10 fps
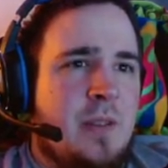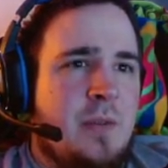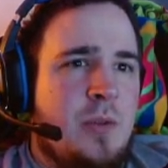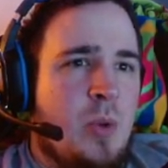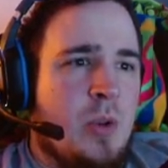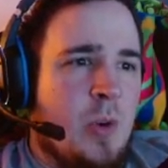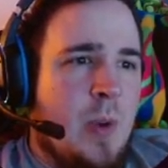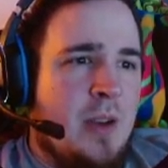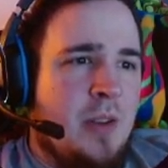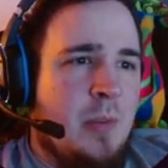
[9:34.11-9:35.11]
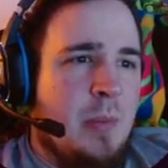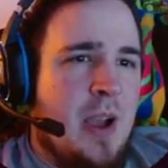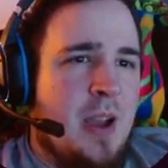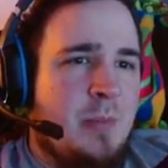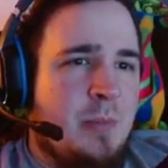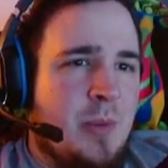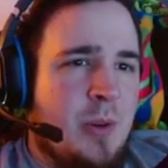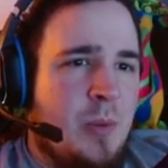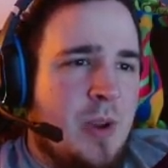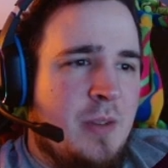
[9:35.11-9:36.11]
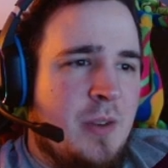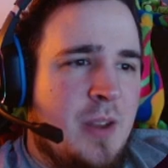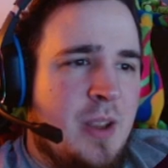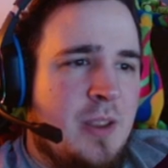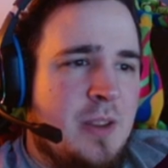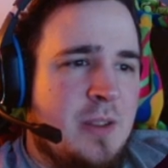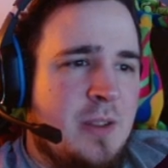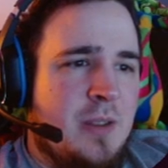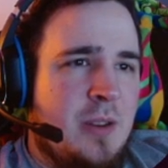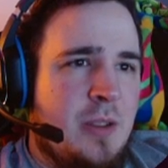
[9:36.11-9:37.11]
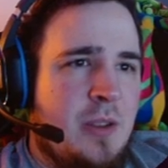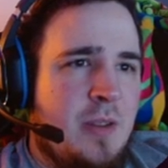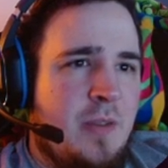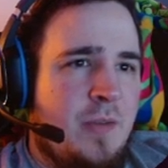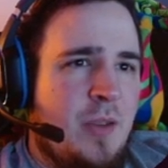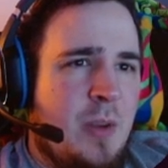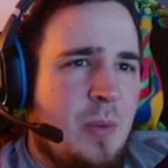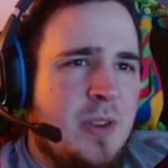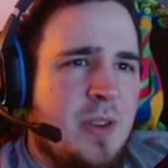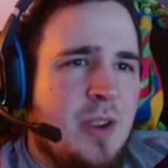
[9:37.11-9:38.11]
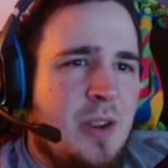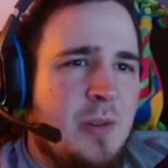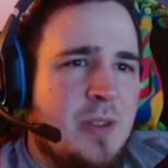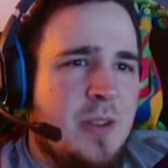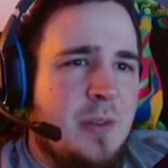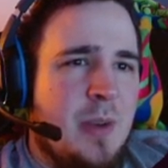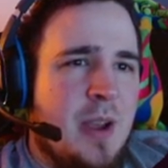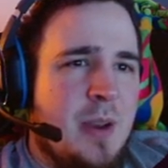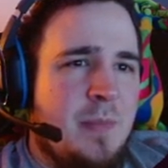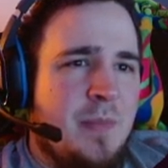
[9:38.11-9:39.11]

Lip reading: quarter round at the bottom or whatever, like these, the foot. What is it called? The stuff at the bottom.